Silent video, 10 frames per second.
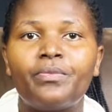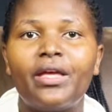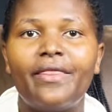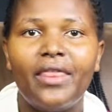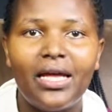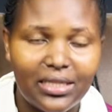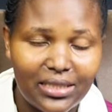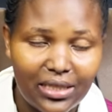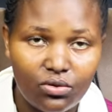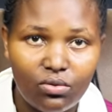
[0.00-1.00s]
And then
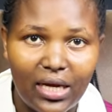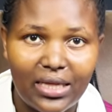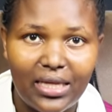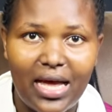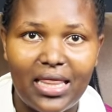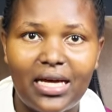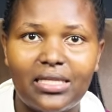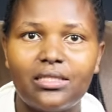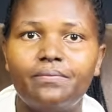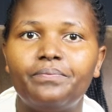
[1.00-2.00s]
let us look at the
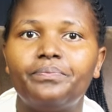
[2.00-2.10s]
others.